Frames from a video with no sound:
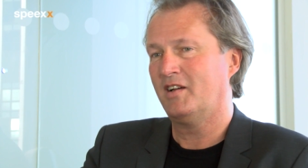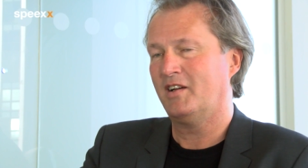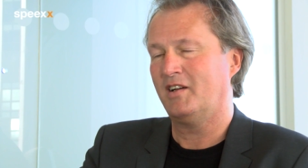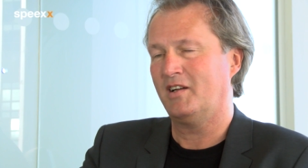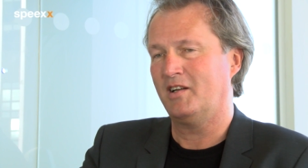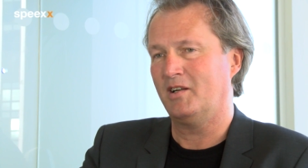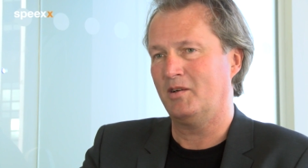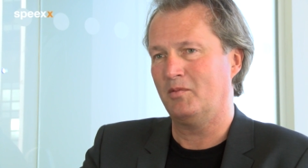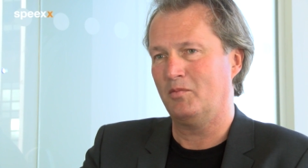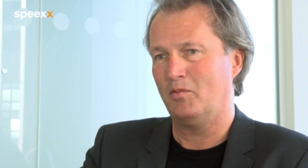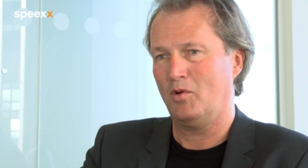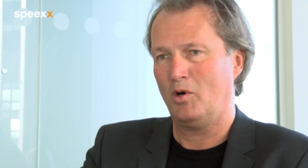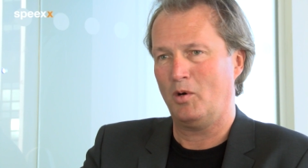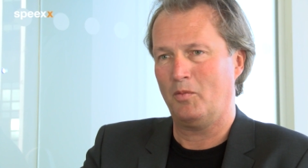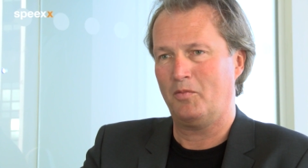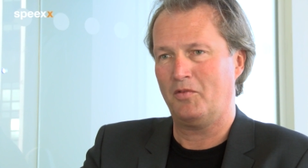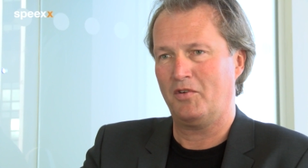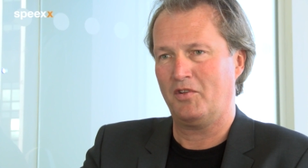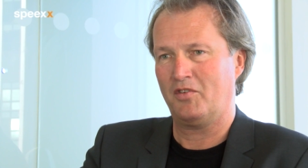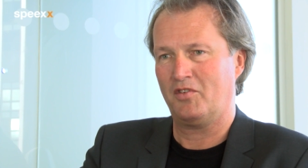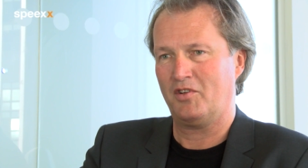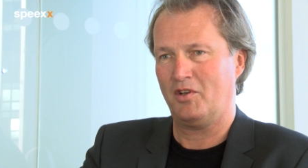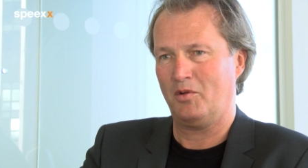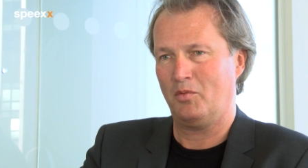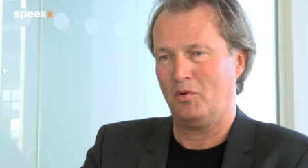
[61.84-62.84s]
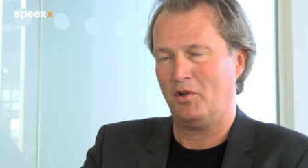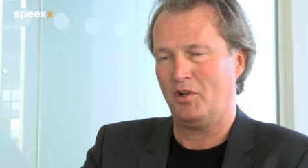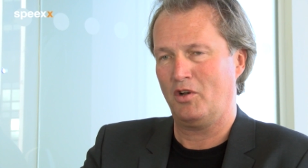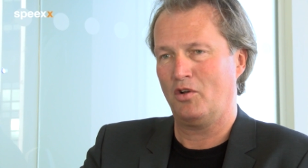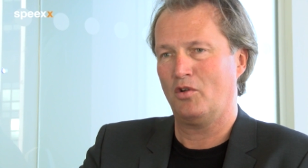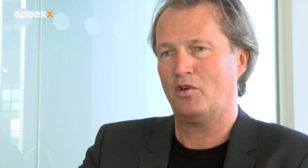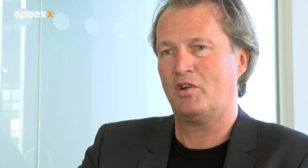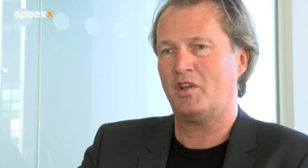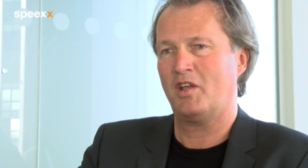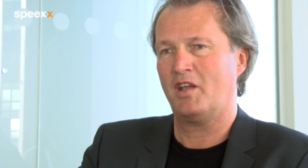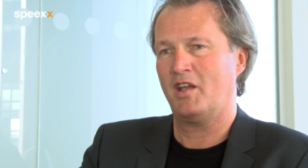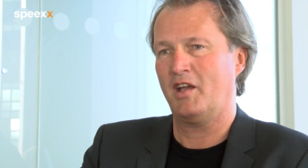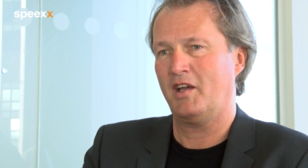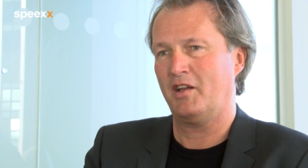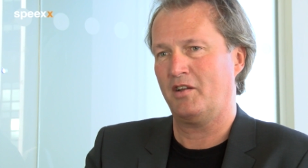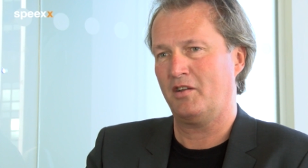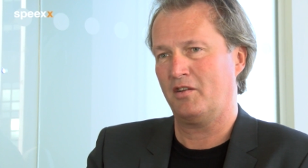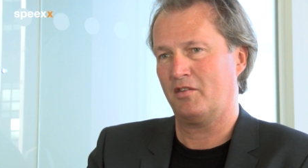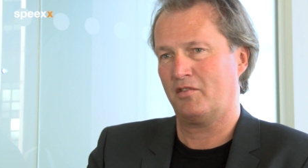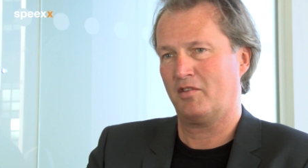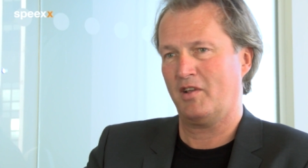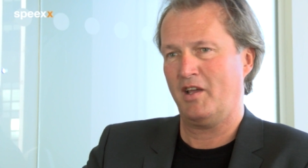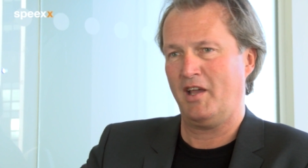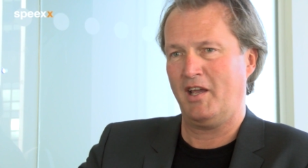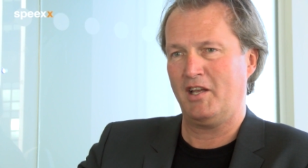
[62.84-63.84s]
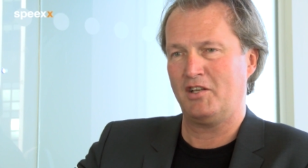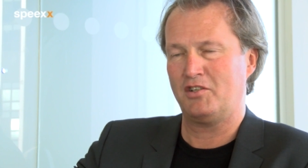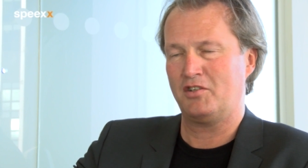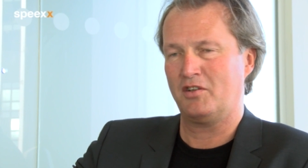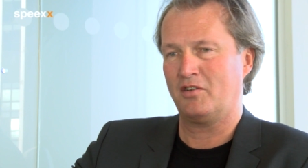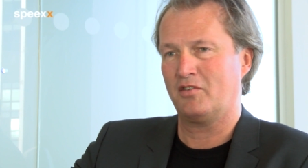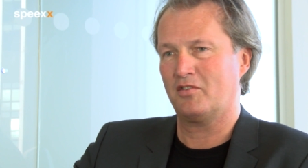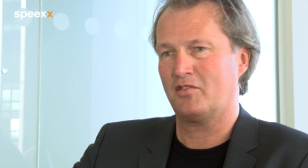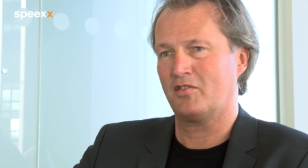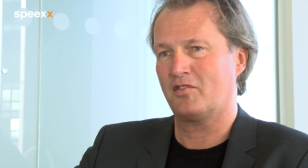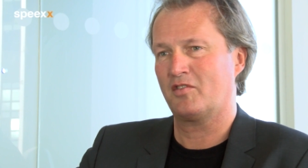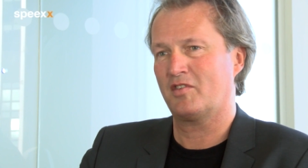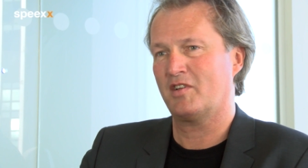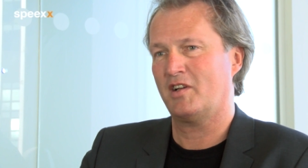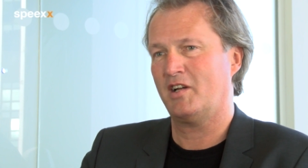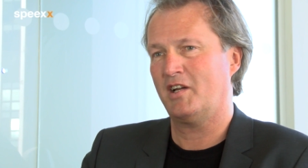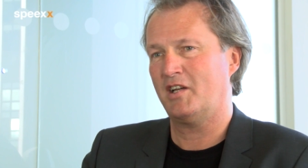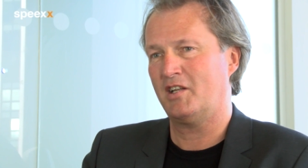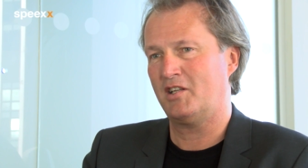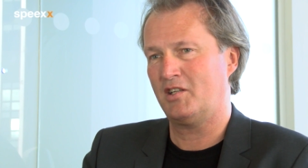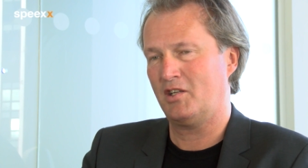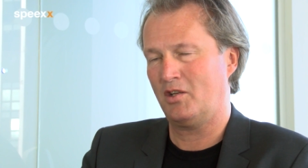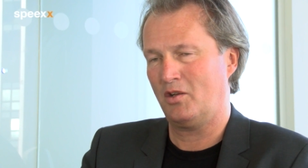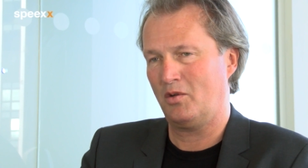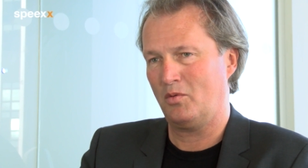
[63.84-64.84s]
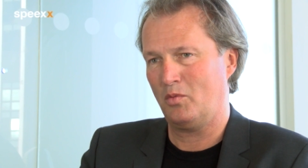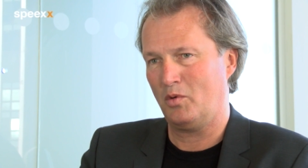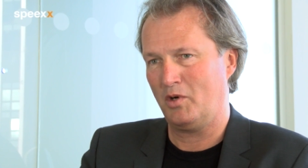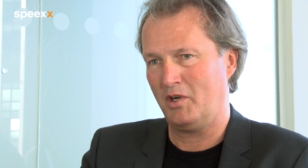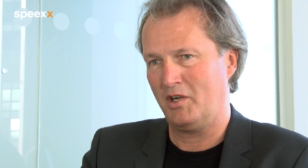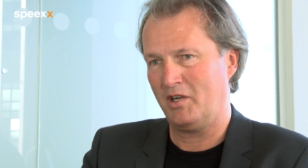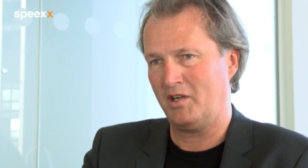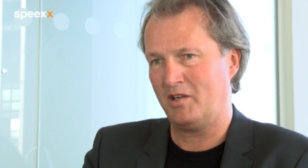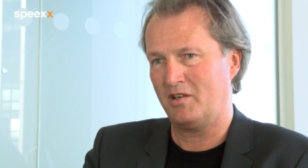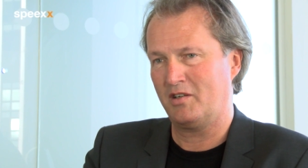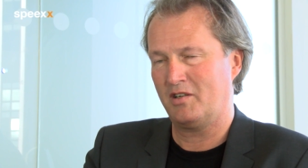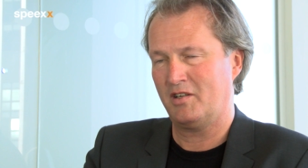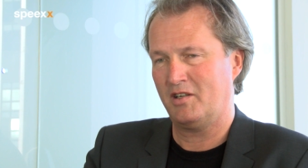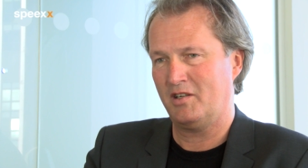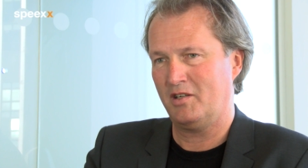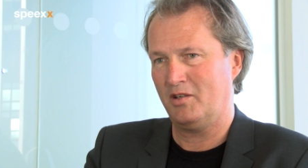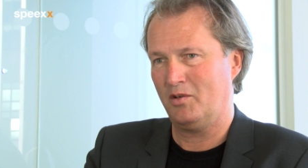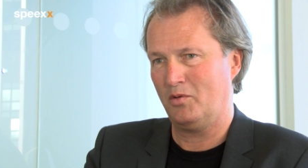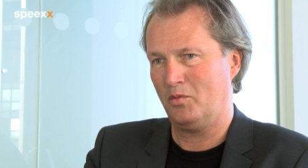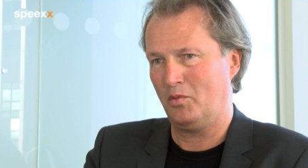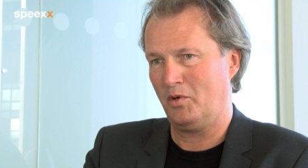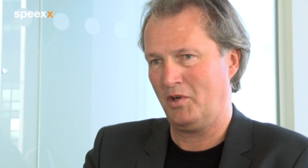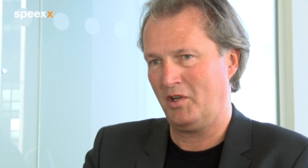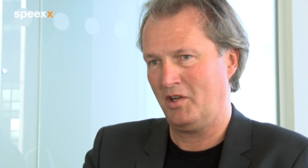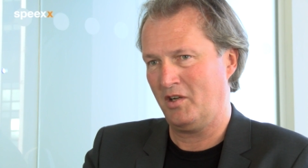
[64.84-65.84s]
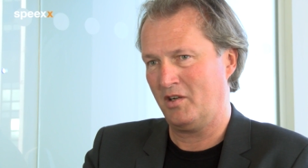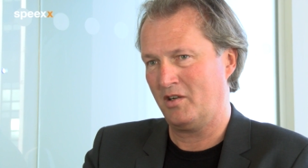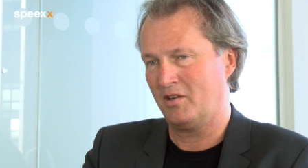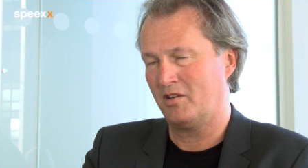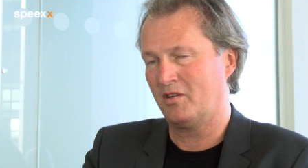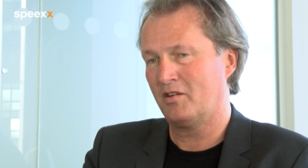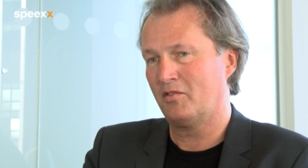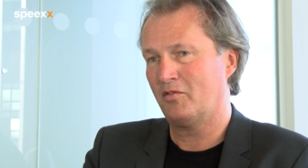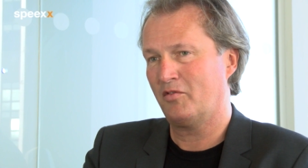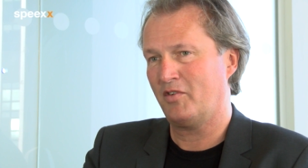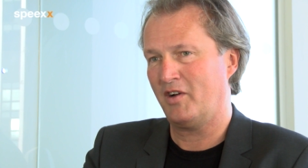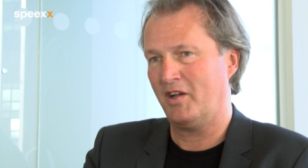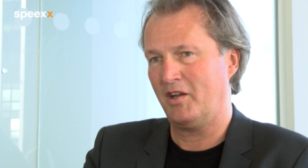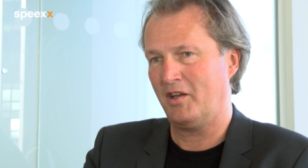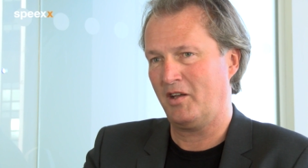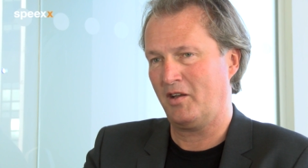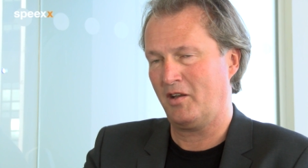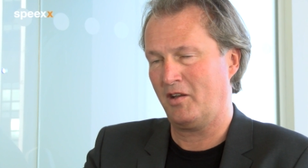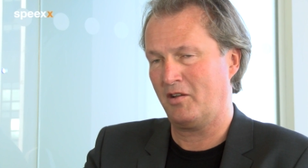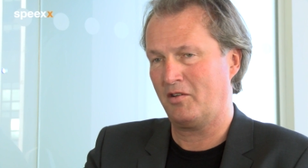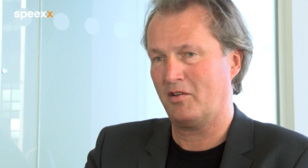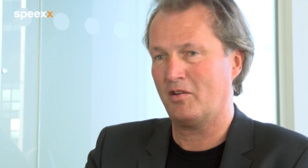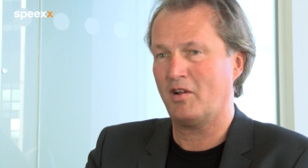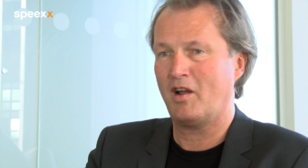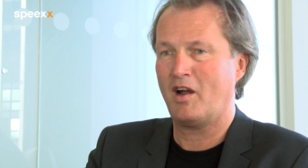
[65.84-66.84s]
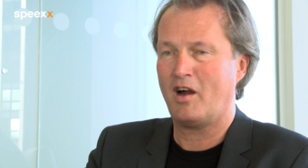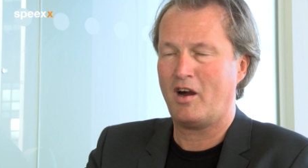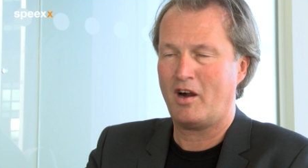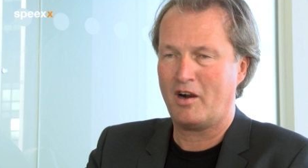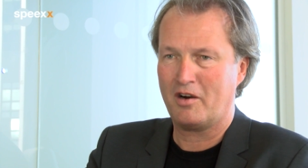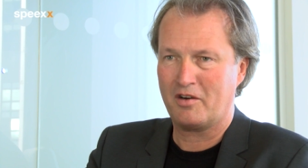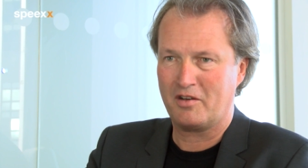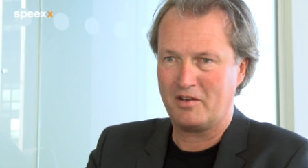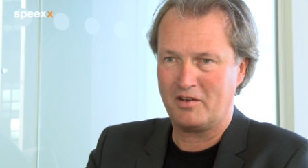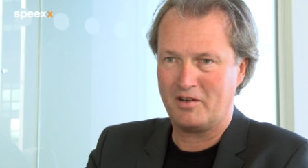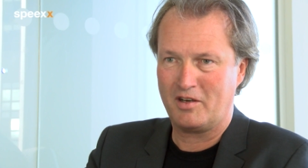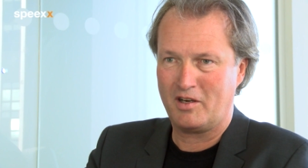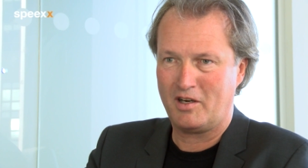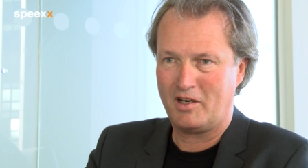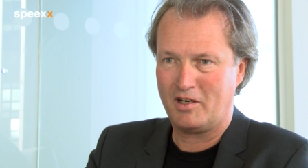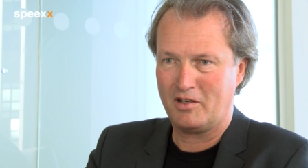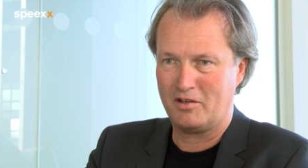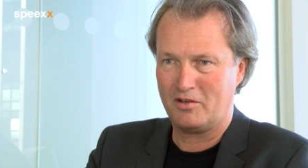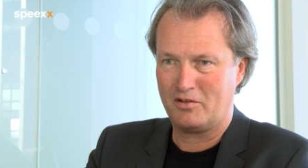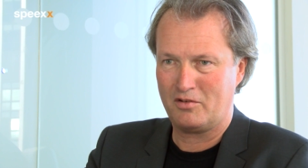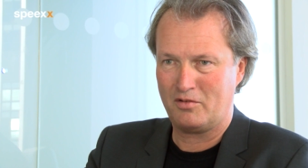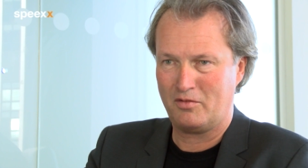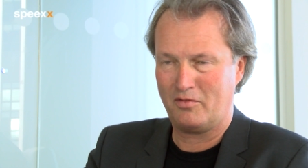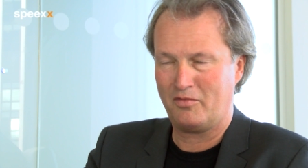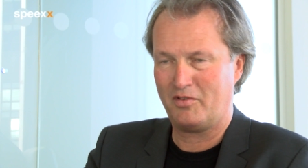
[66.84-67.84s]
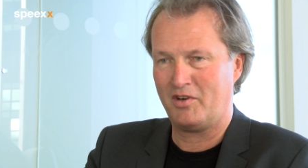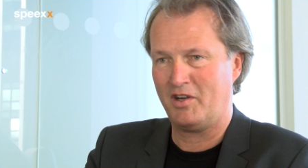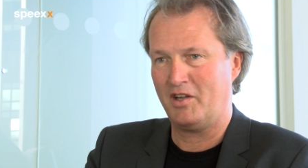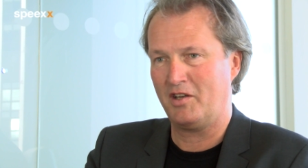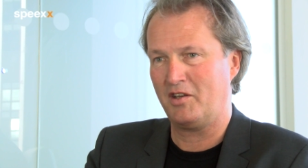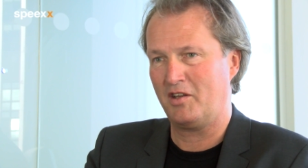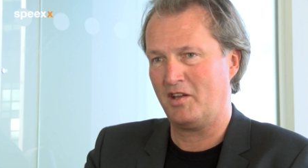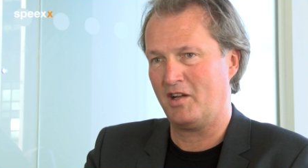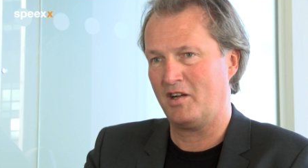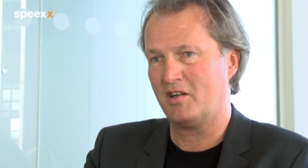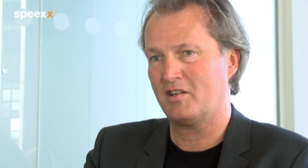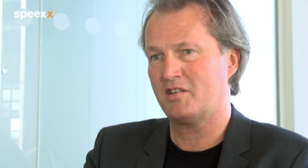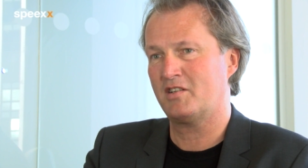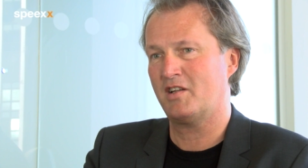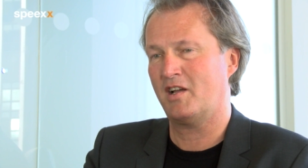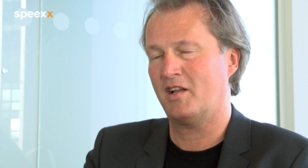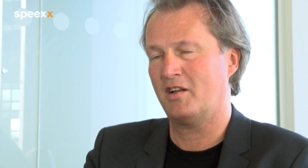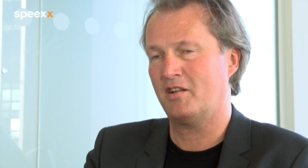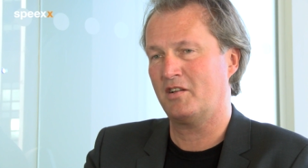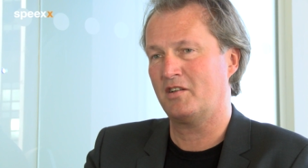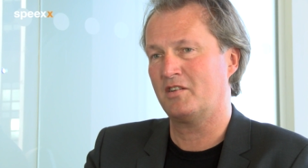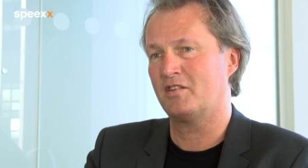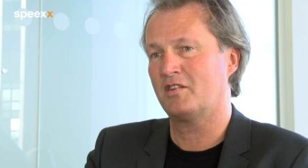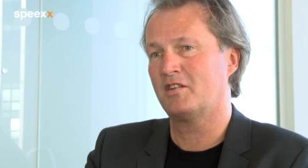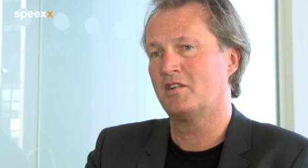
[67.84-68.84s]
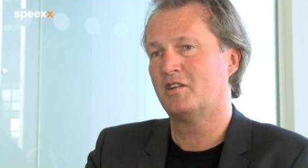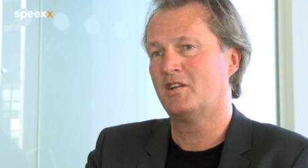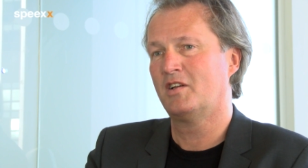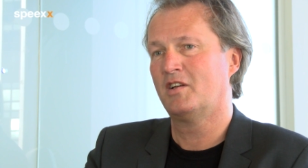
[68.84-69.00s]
Obviously we're looking at this aging society where we're finding it harder and harder to find young talent